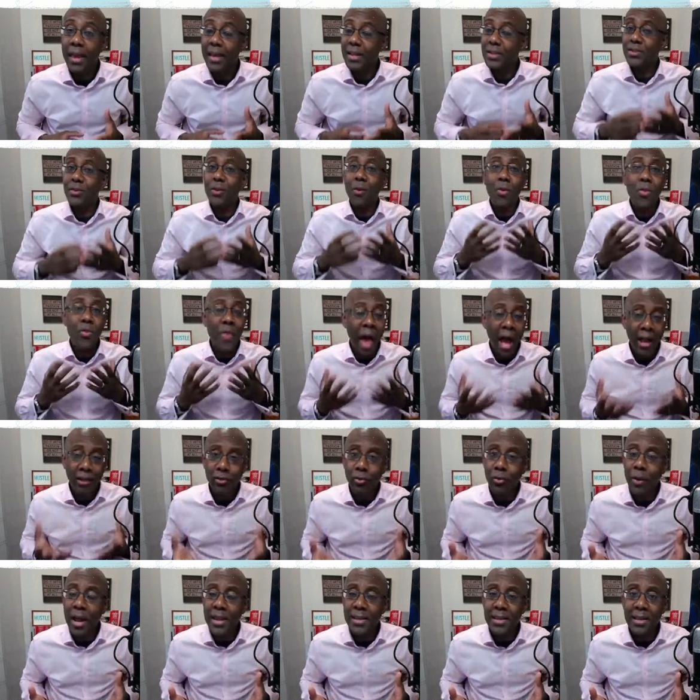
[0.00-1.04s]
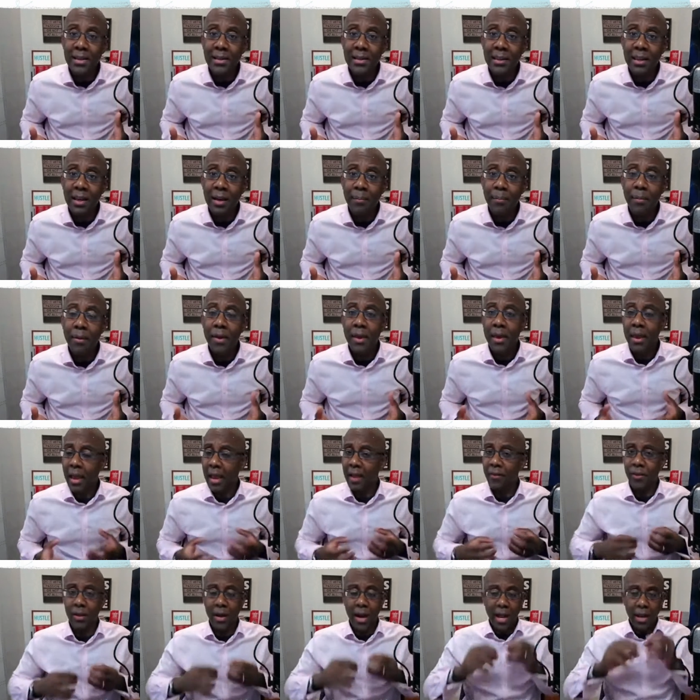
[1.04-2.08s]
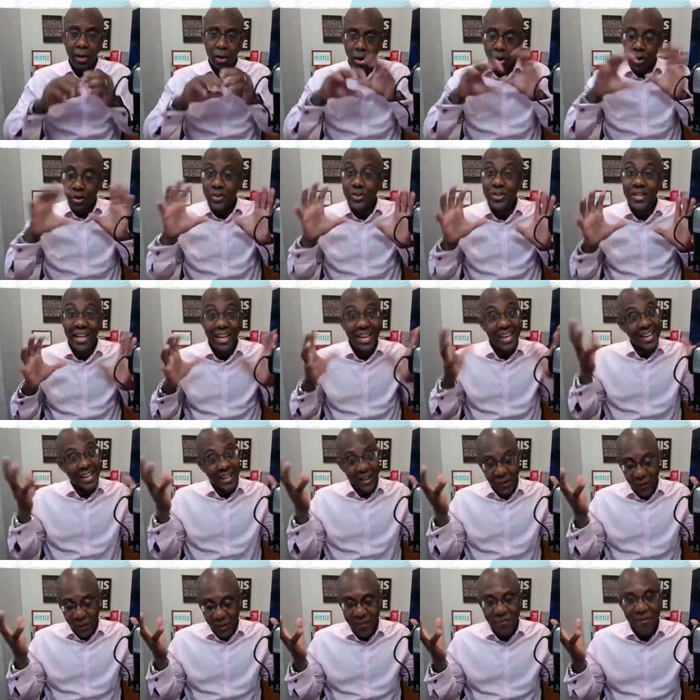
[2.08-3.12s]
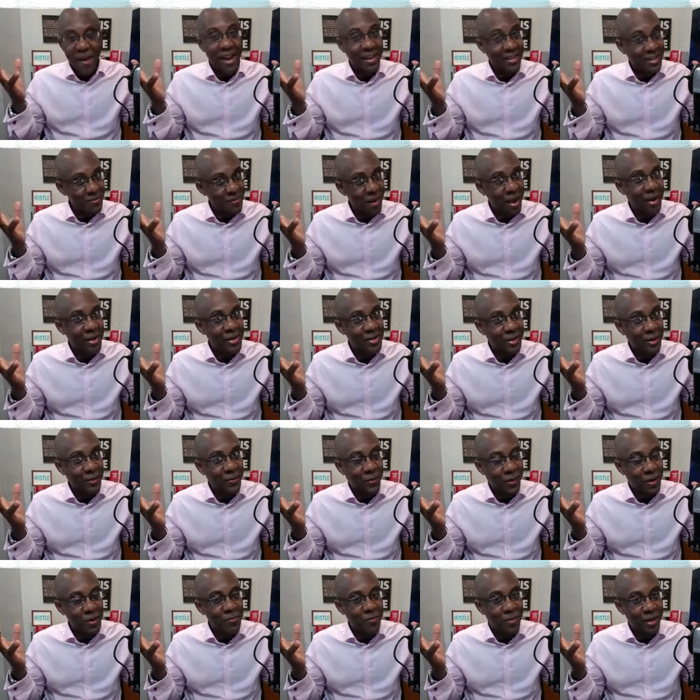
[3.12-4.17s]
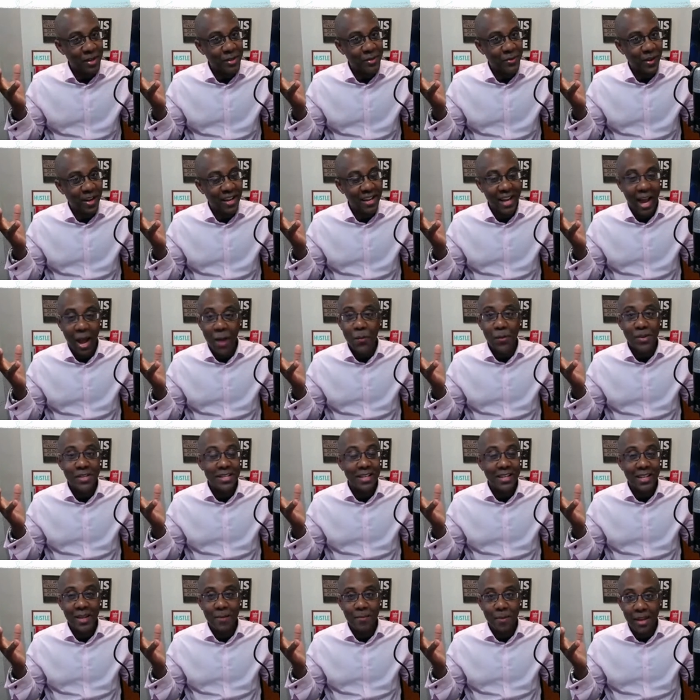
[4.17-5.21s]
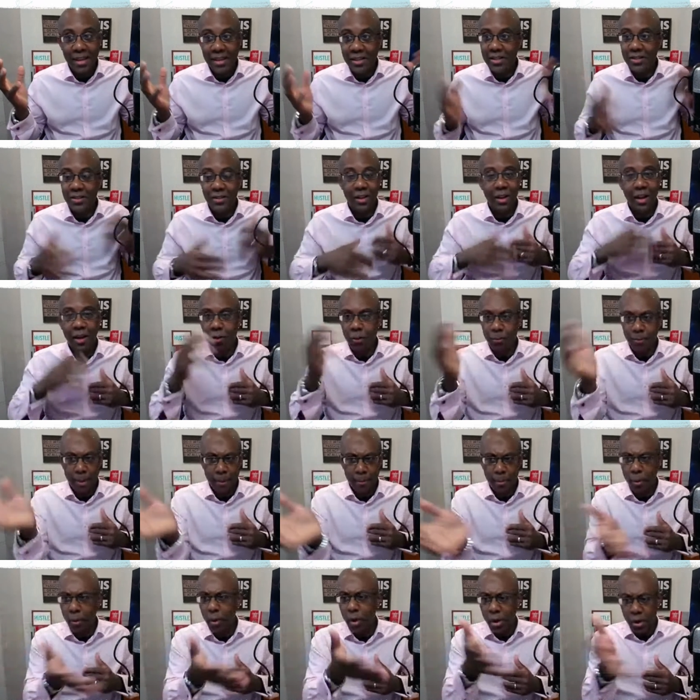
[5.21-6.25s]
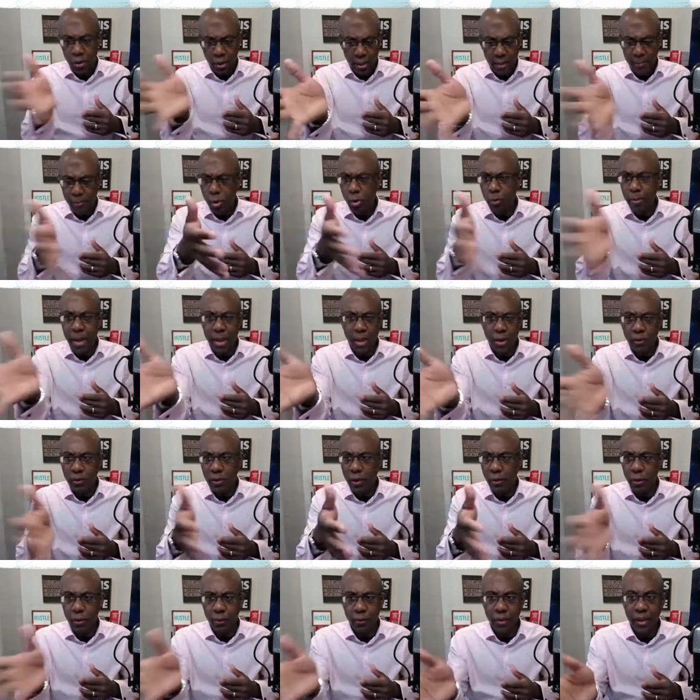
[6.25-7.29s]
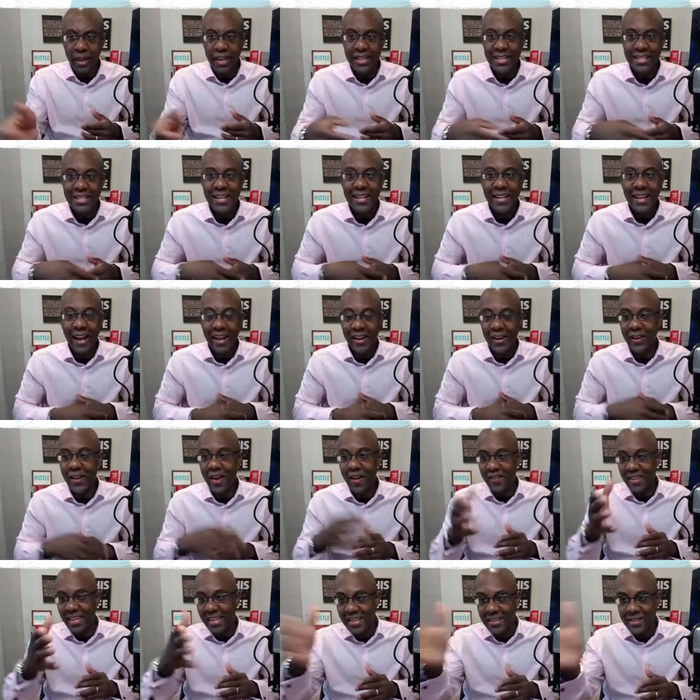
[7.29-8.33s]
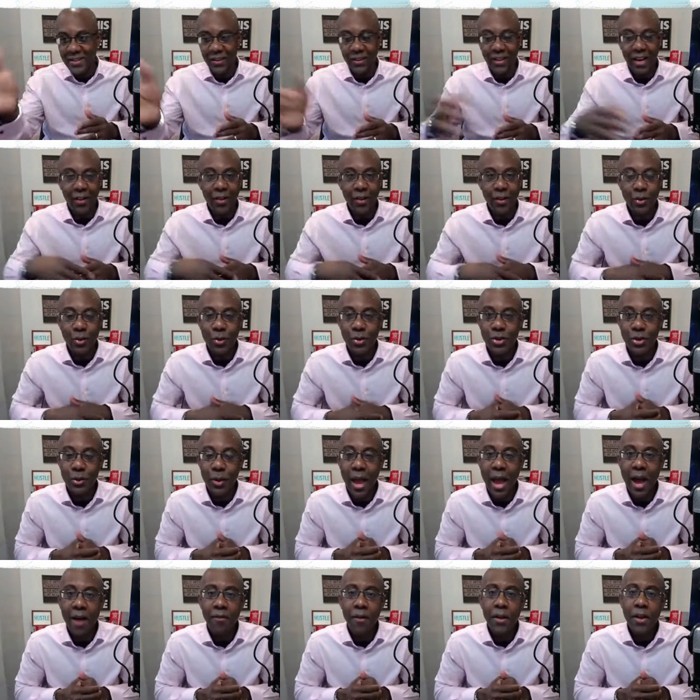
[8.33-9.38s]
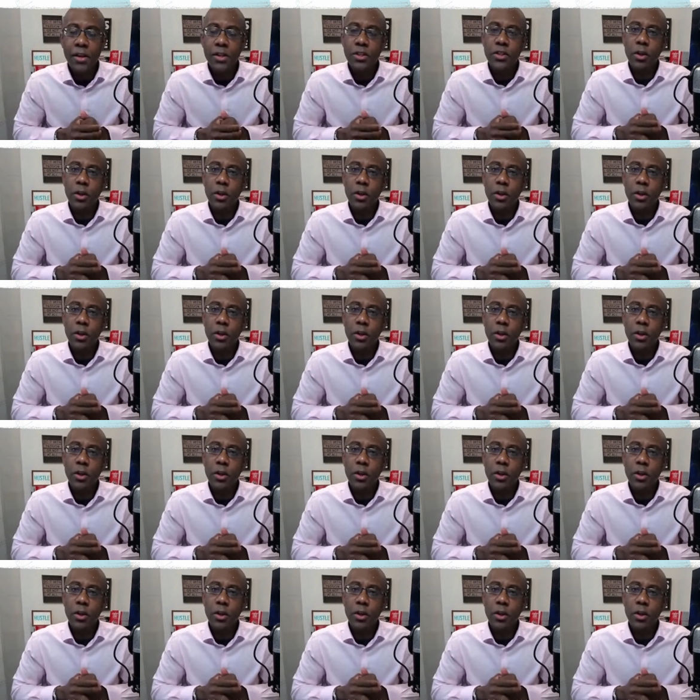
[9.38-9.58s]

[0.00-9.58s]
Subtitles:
And so that's what I did, Kim. And then I launched going back to Microsoft front page, right? I went to lead pages, and other people, Kim, you may use other things. I know you have Easel and other tools you have.